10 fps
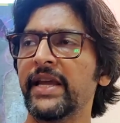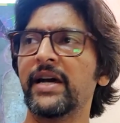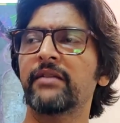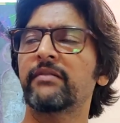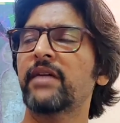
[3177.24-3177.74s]

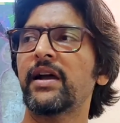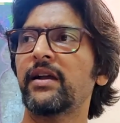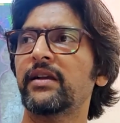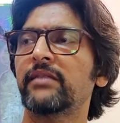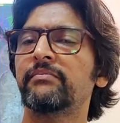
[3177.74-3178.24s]
are
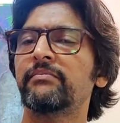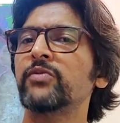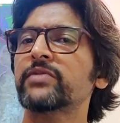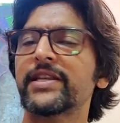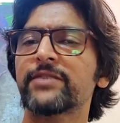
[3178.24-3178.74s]

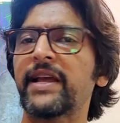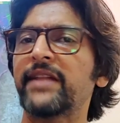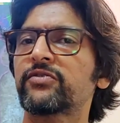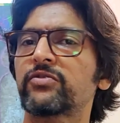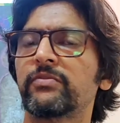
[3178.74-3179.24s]
Bounce has
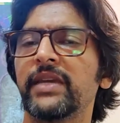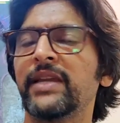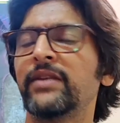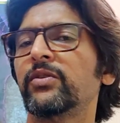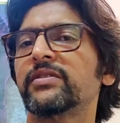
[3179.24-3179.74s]
plans to be
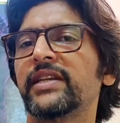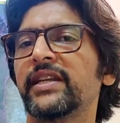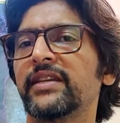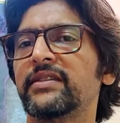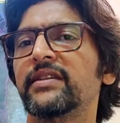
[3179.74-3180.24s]
in those
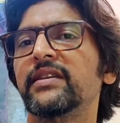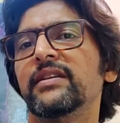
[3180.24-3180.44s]
cities.